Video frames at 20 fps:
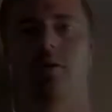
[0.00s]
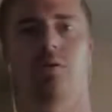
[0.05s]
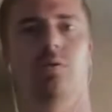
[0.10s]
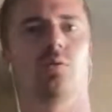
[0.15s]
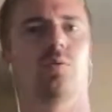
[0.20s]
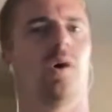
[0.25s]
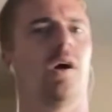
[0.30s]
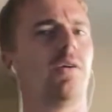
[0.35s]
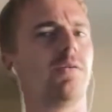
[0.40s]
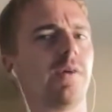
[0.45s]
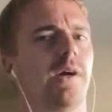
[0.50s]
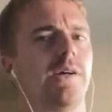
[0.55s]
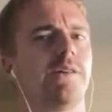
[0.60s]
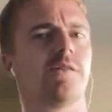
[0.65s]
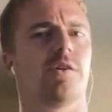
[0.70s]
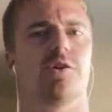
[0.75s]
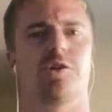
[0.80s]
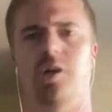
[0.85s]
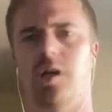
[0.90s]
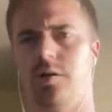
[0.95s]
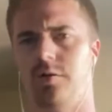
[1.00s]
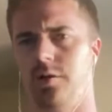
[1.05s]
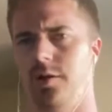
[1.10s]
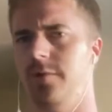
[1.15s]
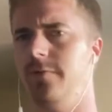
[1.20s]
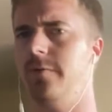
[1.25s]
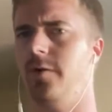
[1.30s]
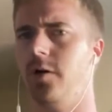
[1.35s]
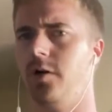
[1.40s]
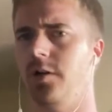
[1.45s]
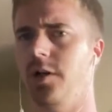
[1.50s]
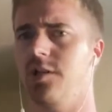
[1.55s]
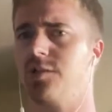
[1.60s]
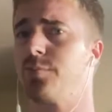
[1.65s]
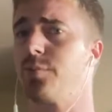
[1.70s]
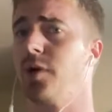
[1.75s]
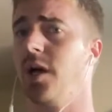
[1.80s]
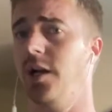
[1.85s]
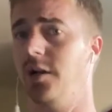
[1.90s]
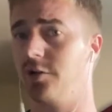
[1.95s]
While rays are generally far less
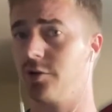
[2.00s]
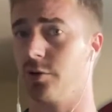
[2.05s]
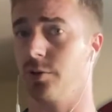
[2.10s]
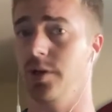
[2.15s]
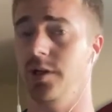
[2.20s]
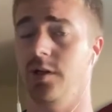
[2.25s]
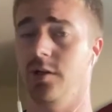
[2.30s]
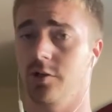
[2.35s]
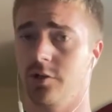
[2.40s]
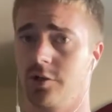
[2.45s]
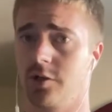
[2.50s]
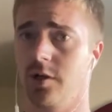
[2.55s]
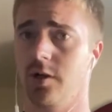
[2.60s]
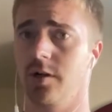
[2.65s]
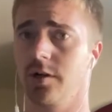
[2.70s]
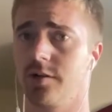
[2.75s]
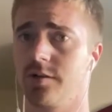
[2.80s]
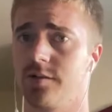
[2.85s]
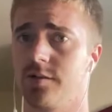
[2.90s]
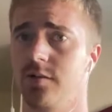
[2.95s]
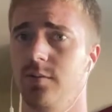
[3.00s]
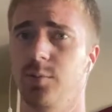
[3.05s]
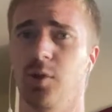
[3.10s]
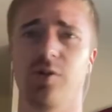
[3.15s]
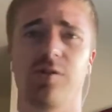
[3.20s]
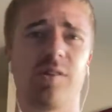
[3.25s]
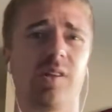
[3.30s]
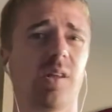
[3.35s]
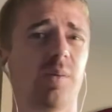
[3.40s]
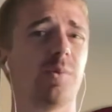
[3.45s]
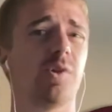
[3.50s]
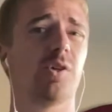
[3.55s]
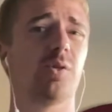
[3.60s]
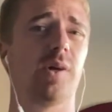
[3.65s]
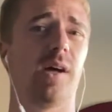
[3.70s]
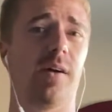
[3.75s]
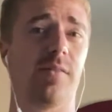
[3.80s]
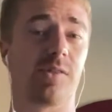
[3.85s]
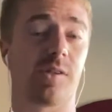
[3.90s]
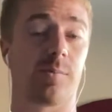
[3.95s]
predatory than sharks, most of them do
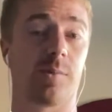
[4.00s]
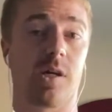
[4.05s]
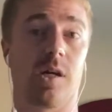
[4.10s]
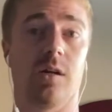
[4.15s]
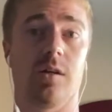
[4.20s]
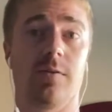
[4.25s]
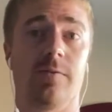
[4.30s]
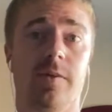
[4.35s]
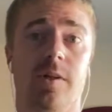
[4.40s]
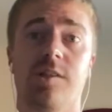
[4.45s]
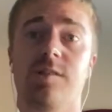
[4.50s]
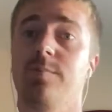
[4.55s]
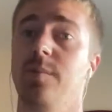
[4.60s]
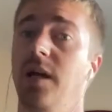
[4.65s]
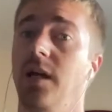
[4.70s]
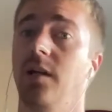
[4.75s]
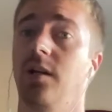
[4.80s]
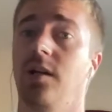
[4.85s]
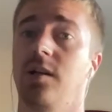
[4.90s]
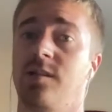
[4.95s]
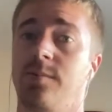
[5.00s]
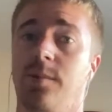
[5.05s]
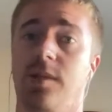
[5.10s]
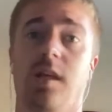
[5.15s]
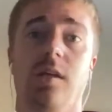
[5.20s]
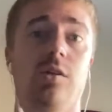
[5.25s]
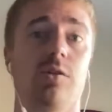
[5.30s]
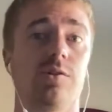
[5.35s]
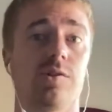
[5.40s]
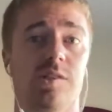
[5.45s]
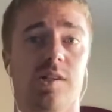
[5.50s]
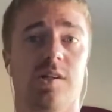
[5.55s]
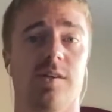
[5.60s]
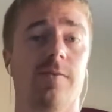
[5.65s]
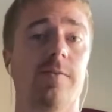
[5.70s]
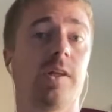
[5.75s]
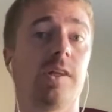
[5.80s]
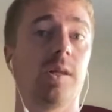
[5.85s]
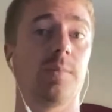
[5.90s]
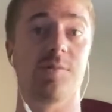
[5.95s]
have some kind of defense mechanism they use to
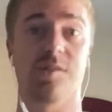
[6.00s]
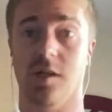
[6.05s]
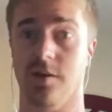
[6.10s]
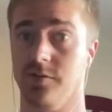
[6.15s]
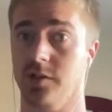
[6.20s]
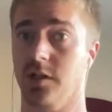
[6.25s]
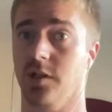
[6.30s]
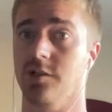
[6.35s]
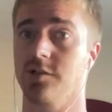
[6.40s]
defend themselves against